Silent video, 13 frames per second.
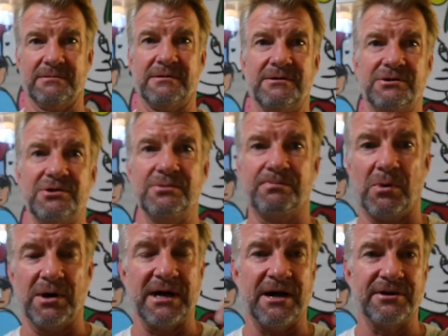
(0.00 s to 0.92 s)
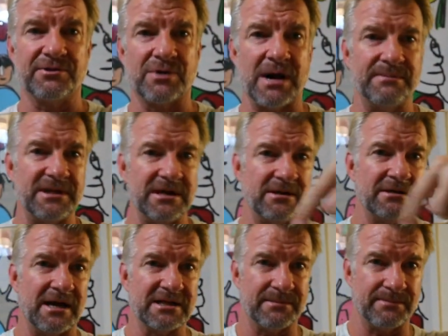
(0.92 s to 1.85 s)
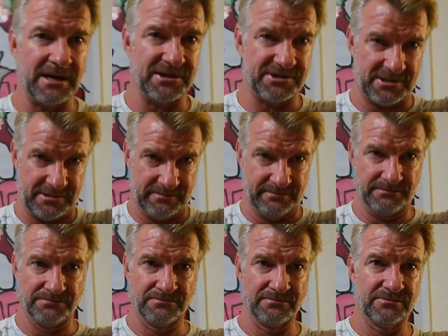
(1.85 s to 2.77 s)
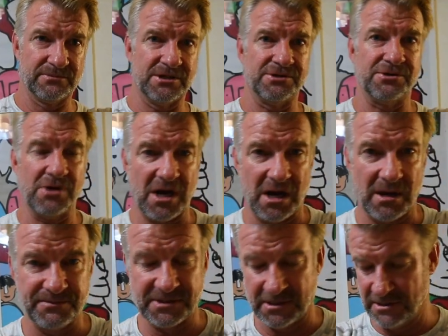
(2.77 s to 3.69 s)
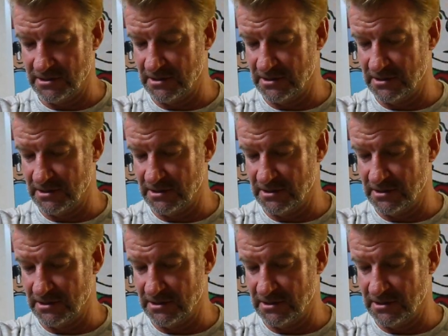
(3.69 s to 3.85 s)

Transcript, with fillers: Can you point out the ramen that you like the best? Because you helped.